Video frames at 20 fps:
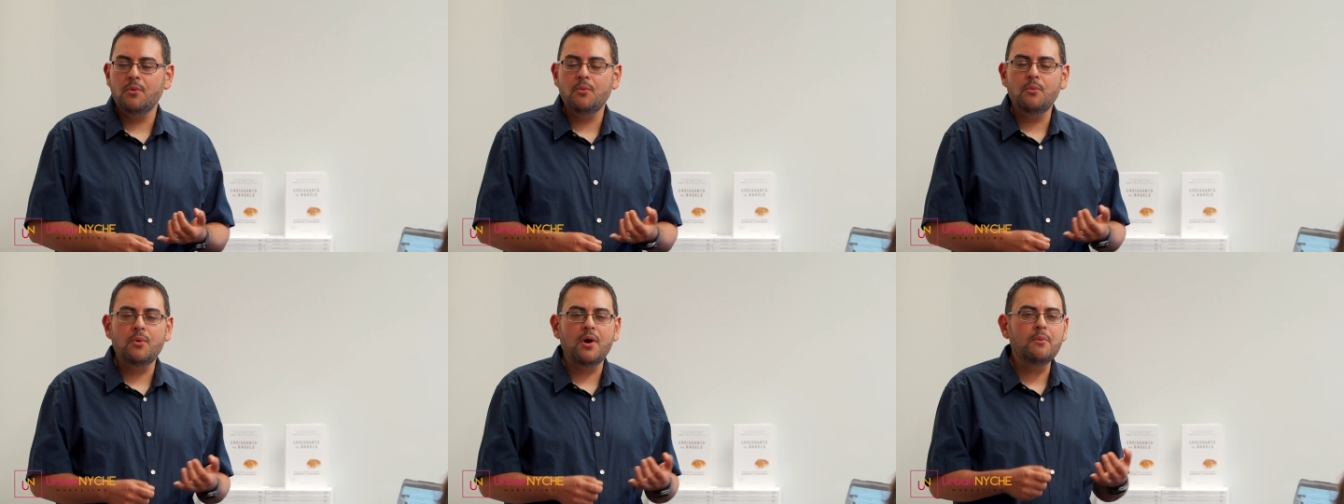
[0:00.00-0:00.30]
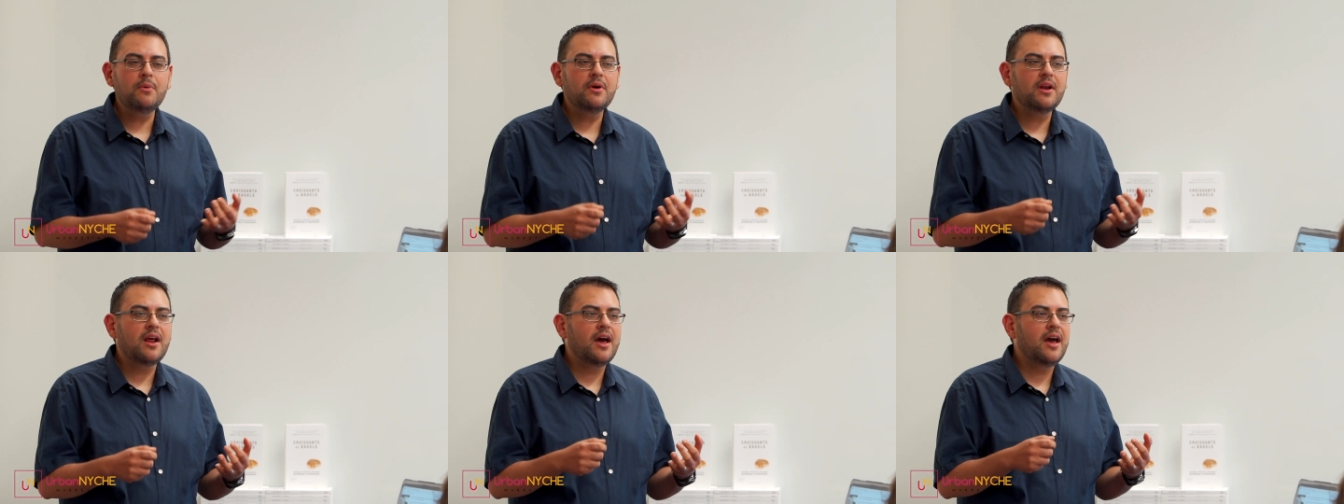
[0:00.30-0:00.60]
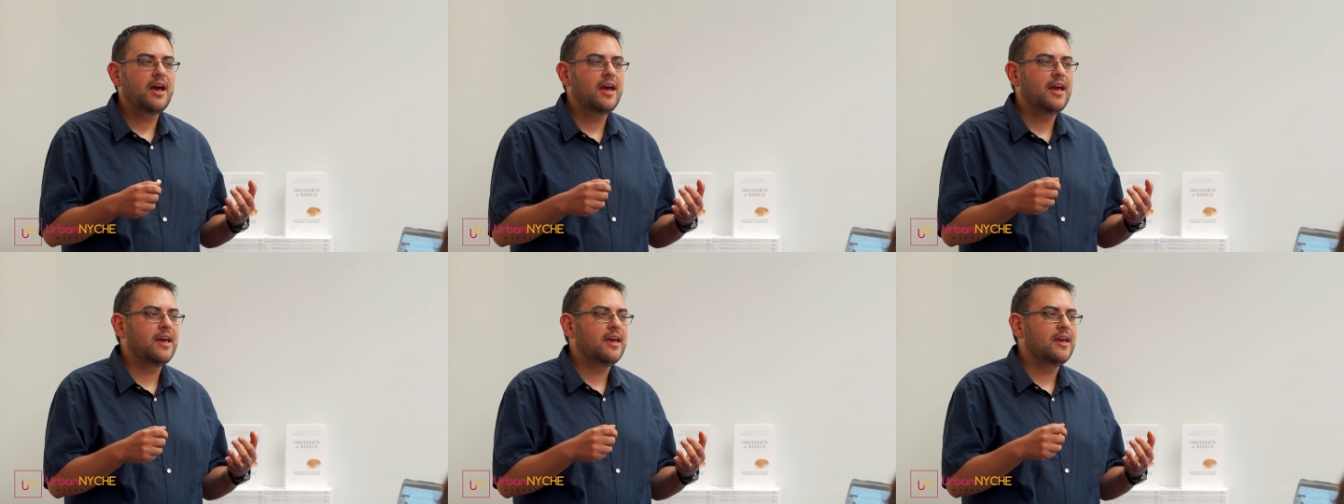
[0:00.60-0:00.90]
What would
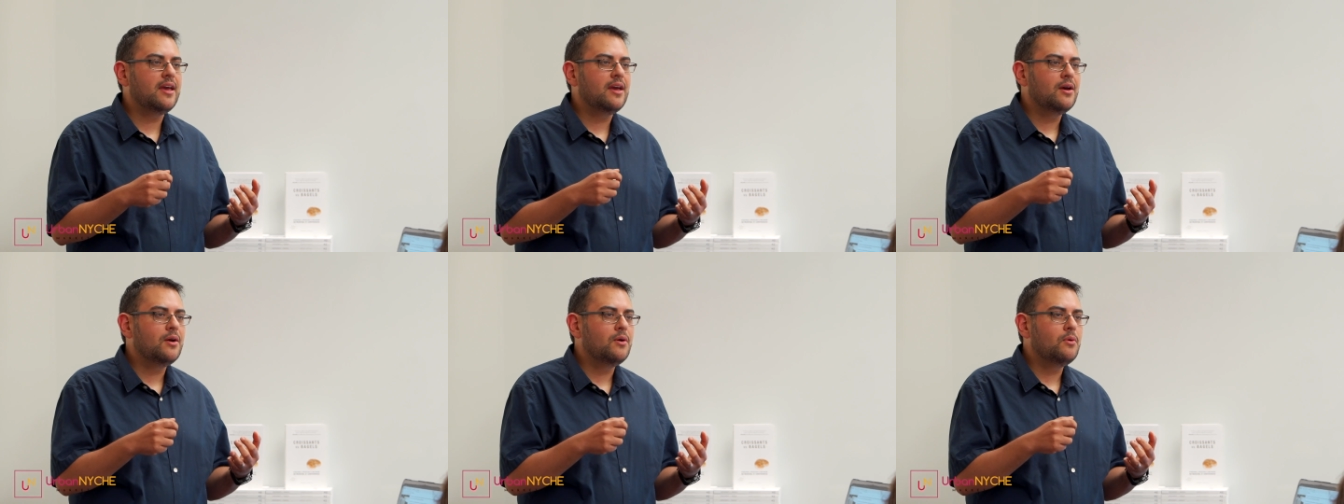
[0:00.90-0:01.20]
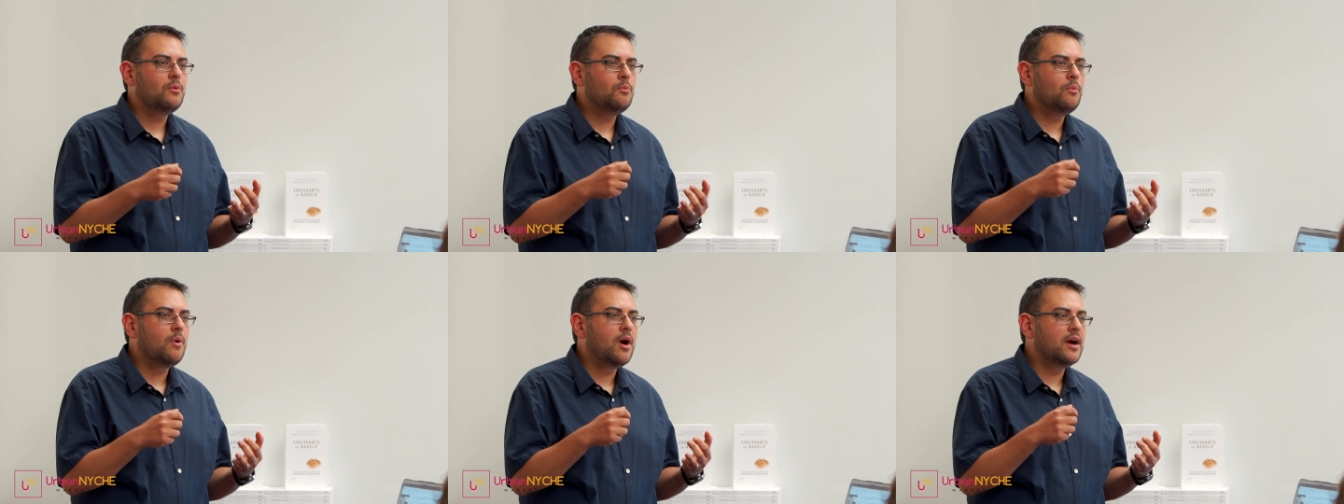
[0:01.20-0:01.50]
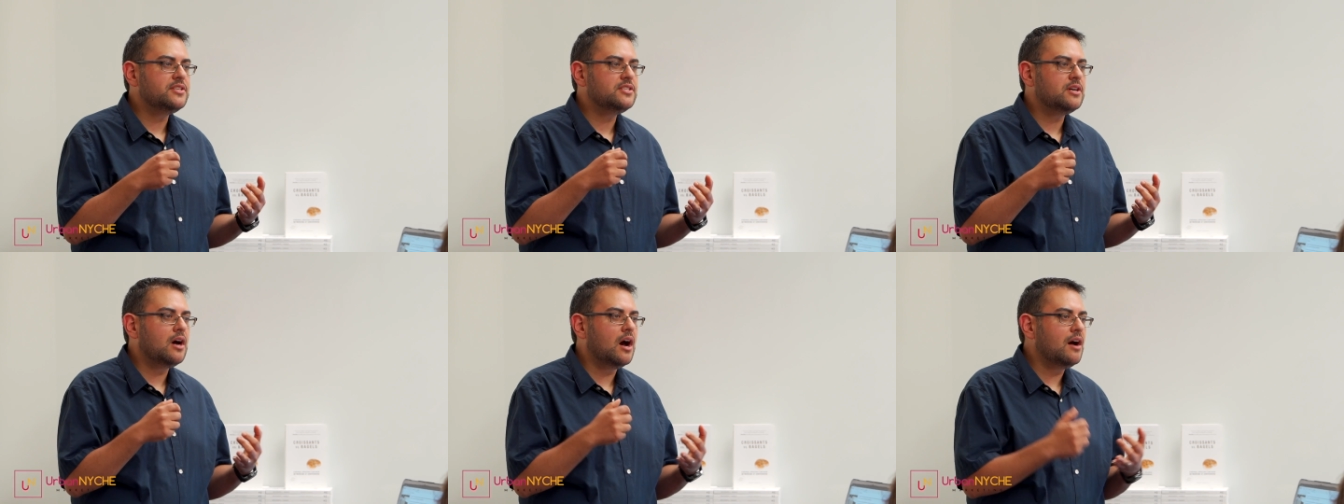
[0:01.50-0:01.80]
I
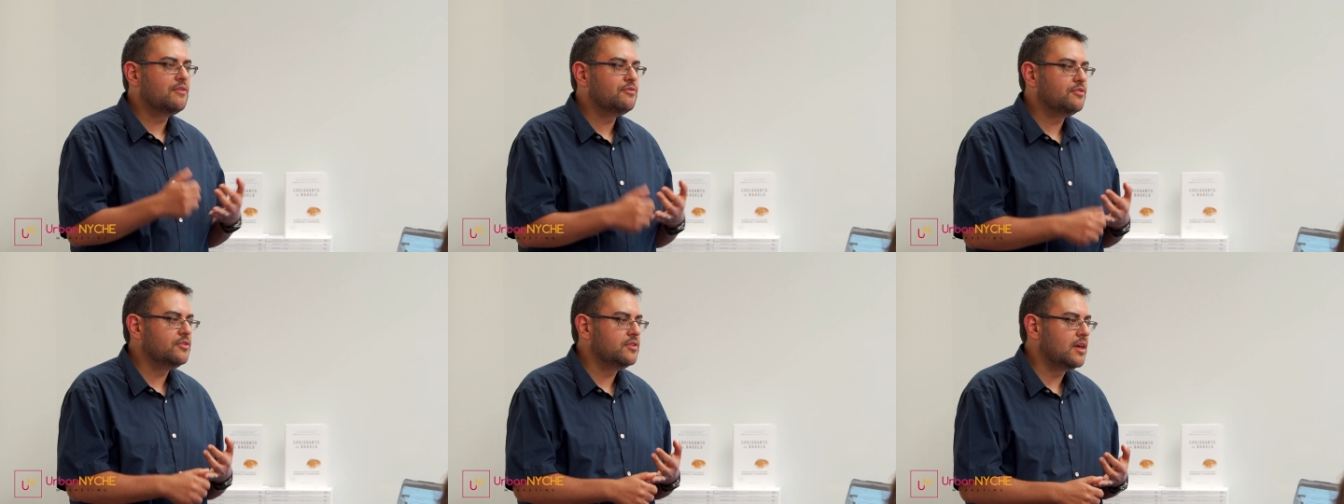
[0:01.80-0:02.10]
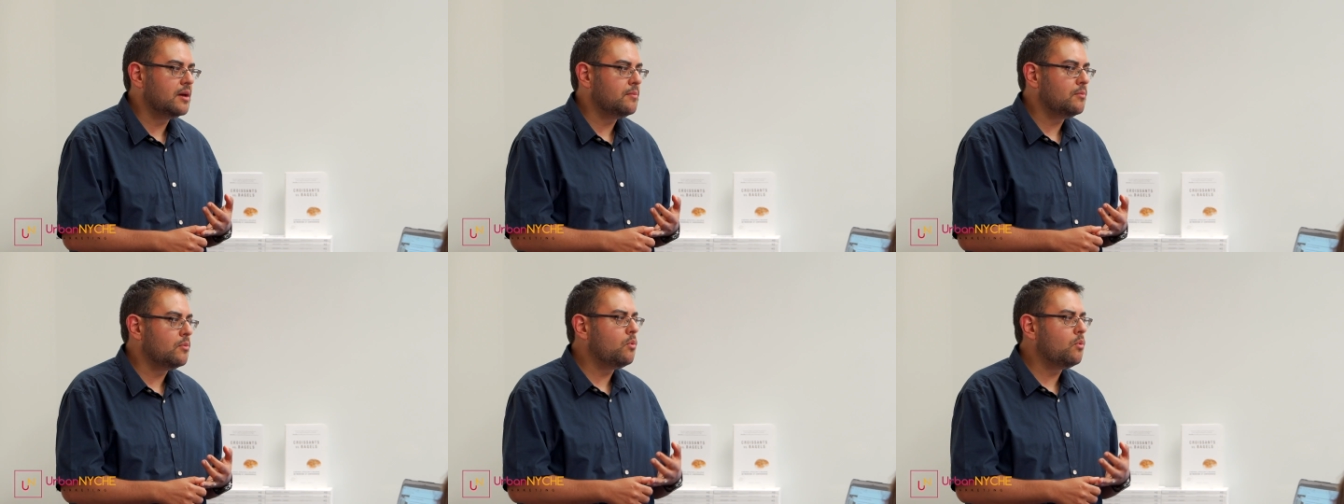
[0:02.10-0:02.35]
want to offer them?